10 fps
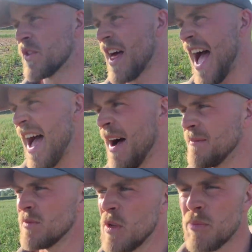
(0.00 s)
that
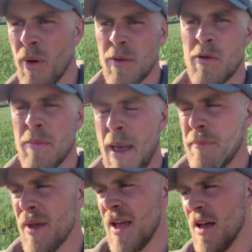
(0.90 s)
you probably
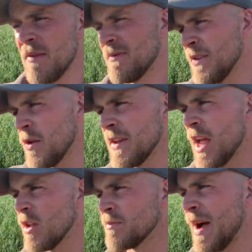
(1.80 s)
remember a few
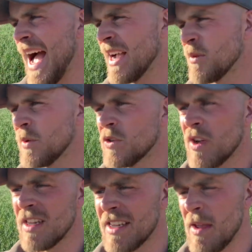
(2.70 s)
videos back. We
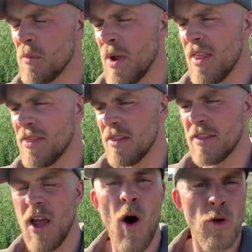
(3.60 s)
drilled it with
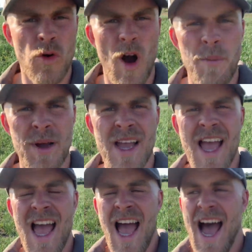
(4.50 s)
the whole crop,
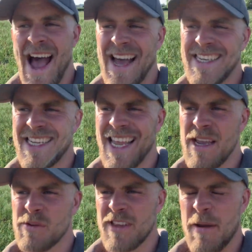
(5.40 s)
and
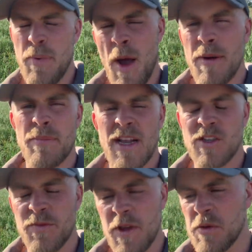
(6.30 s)
it was a permanent
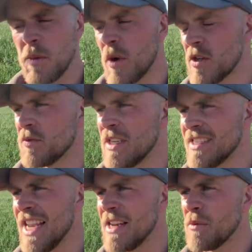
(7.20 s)
pasture field that we wanted to
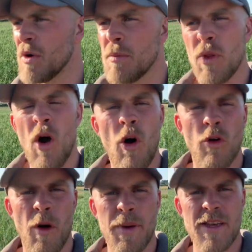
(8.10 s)
reseed, and we're gonna put the whole
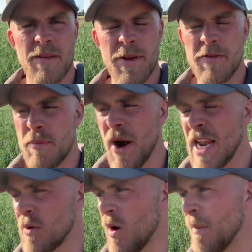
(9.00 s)
crop in as a bit of a
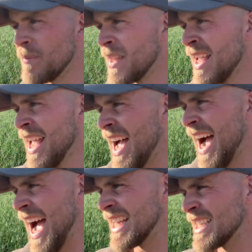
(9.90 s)
break crop.
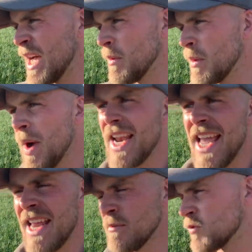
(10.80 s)
And we went
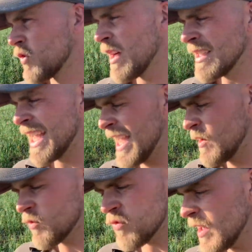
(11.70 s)
in, drilled it,
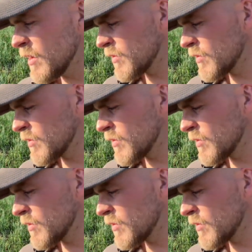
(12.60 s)
it drilled